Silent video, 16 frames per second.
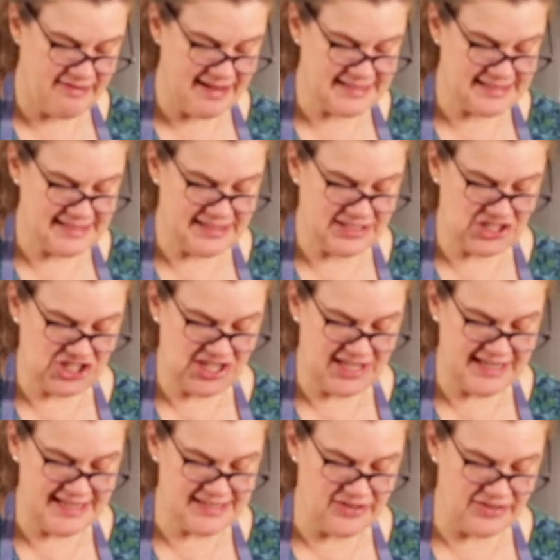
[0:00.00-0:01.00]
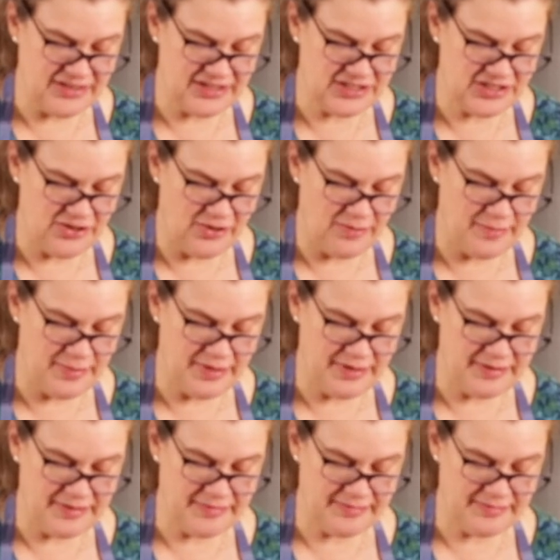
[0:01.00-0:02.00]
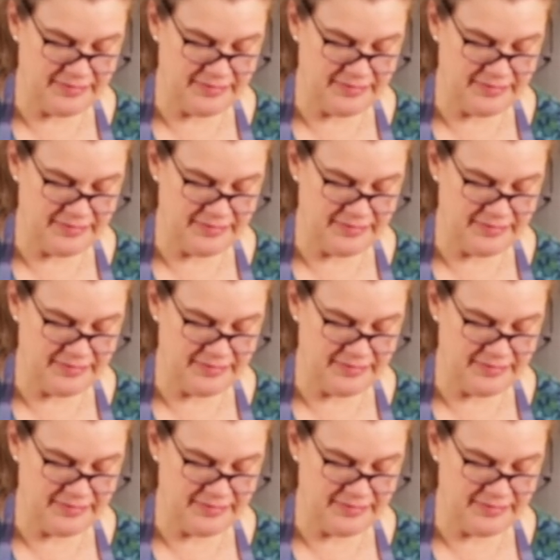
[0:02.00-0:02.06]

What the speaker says: the reserved cheddar cheese.